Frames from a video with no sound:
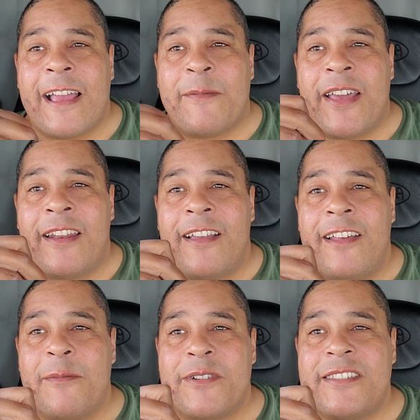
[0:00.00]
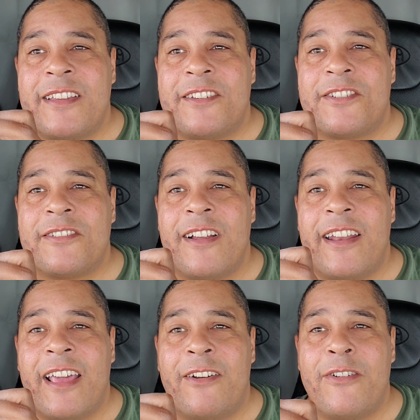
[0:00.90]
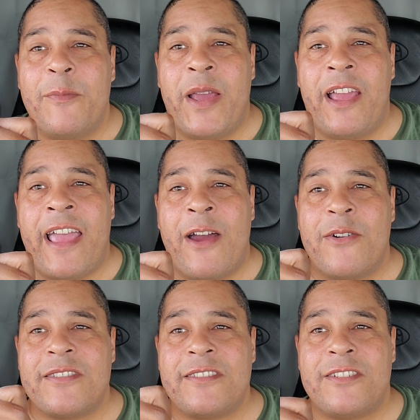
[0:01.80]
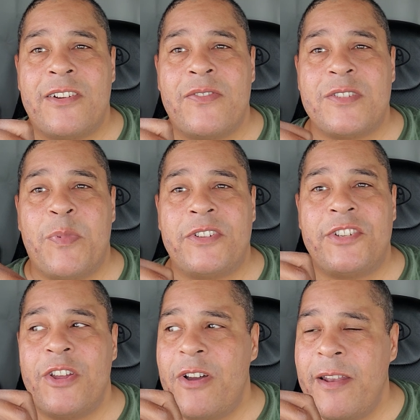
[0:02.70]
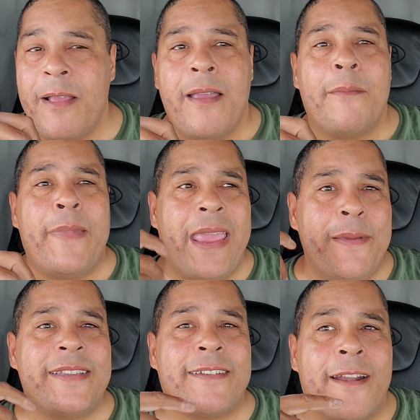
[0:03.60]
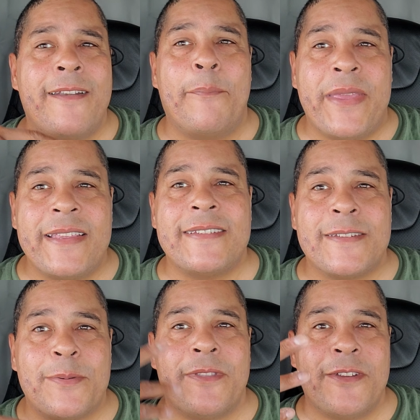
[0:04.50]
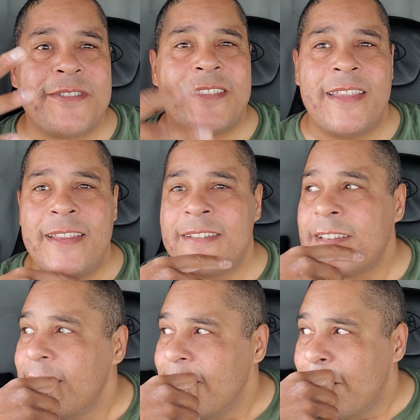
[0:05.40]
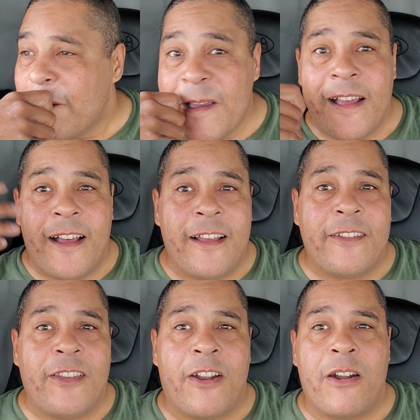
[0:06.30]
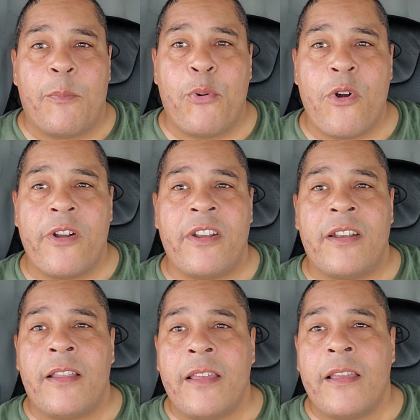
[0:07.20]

I'm not 100% sure on how to run my hours of service, but you know what? Maybe starting a business where those things uh, are important.